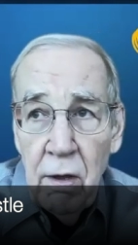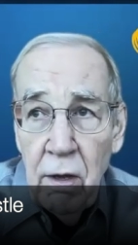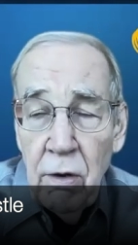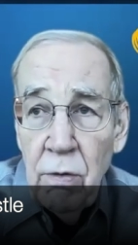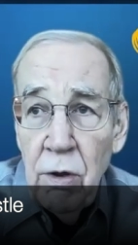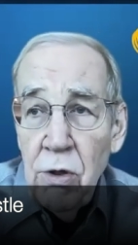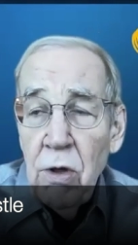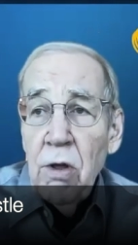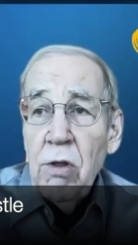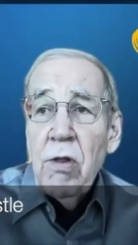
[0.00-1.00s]
Indonesia
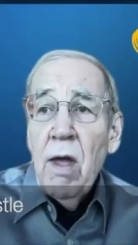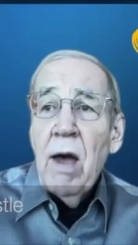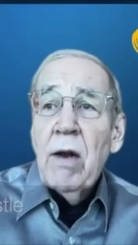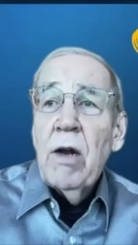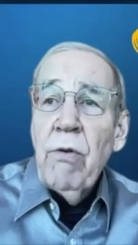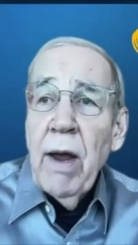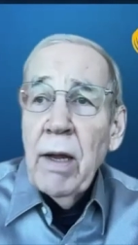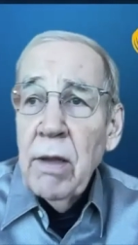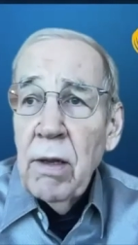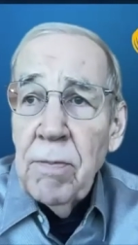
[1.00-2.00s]
has not
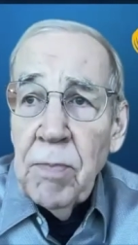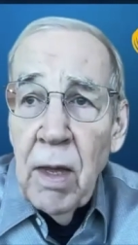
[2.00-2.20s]
attracted